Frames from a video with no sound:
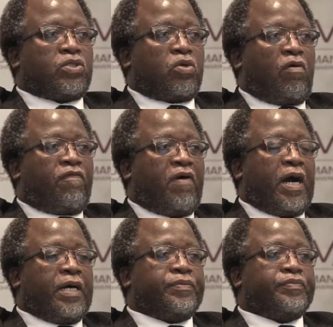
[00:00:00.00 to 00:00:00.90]
So
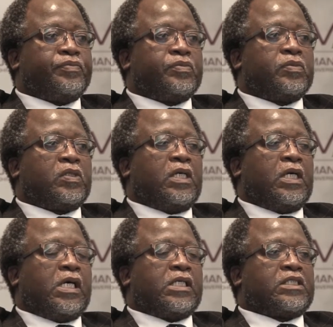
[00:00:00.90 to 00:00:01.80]
far,
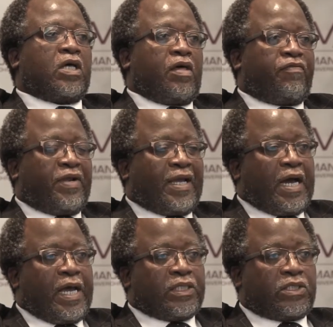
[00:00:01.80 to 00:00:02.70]
South
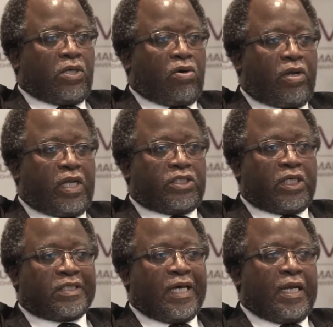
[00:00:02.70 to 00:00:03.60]
Africa has recorded
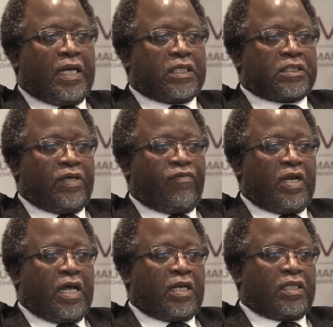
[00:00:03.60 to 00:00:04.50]
just under
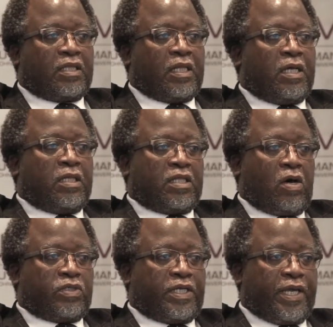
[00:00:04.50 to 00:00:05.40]

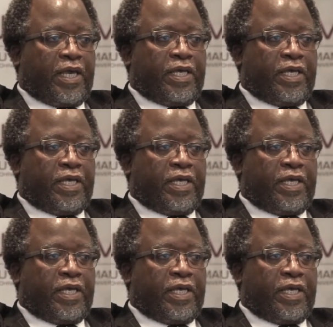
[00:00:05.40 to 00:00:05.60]
700,000